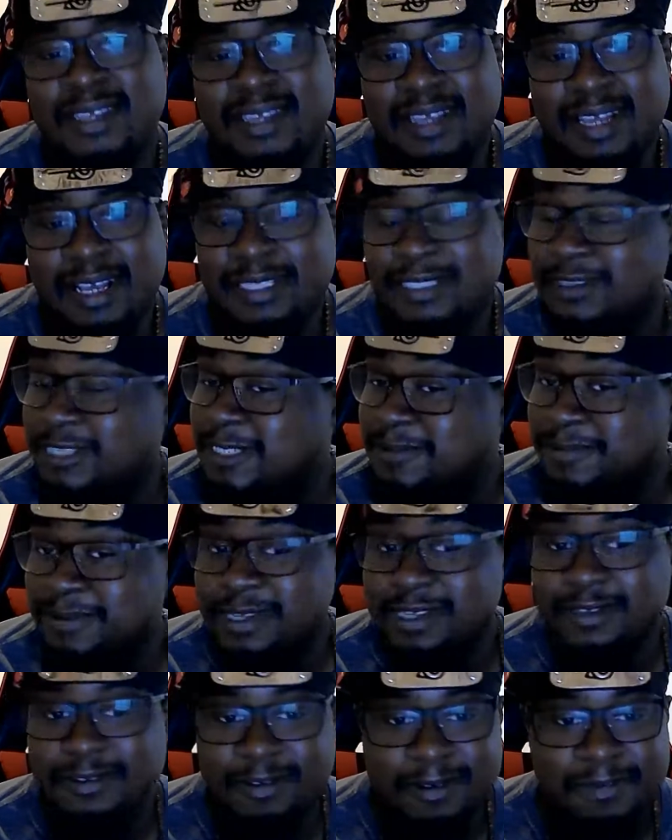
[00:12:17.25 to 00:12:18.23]
Uh, so it's
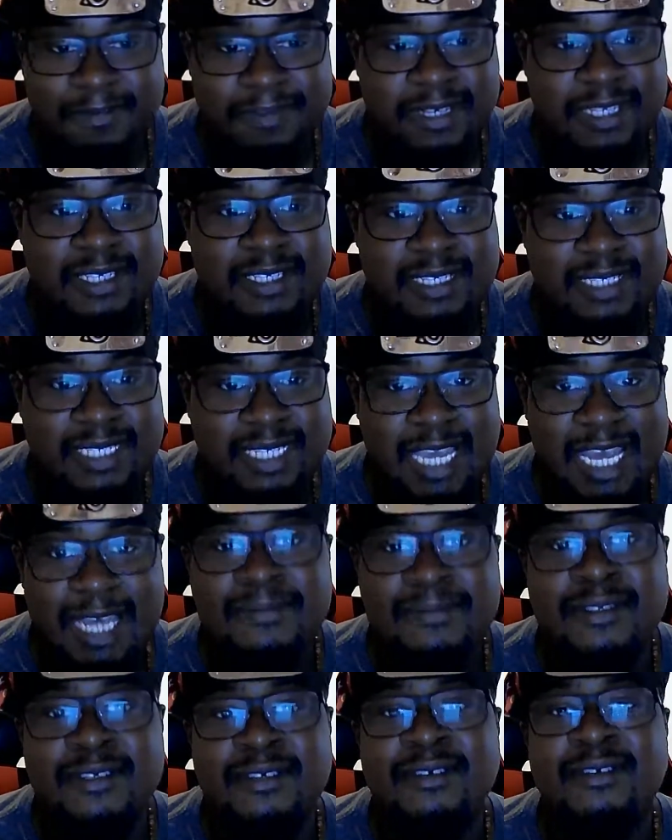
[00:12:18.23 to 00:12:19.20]
pretty cool, pretty good
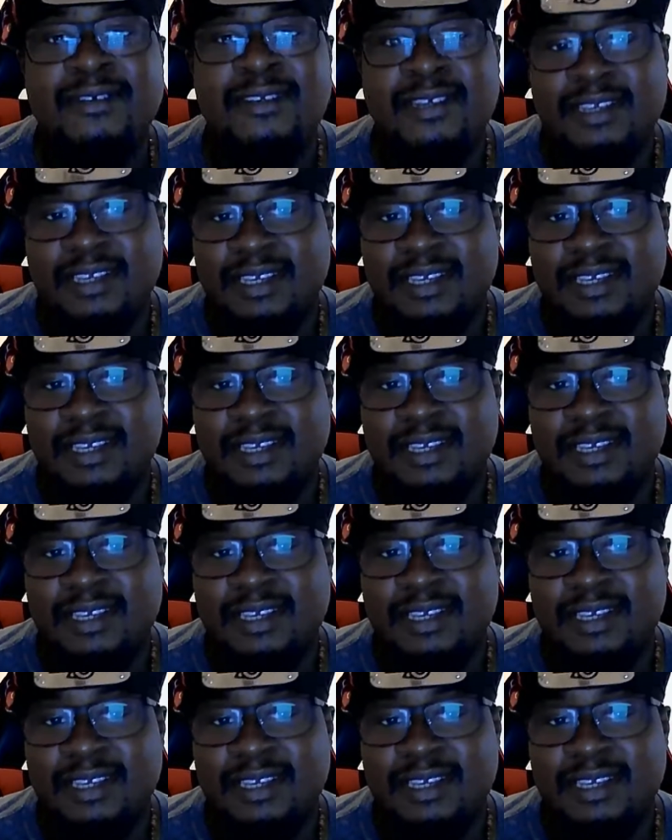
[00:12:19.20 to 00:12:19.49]
chapter.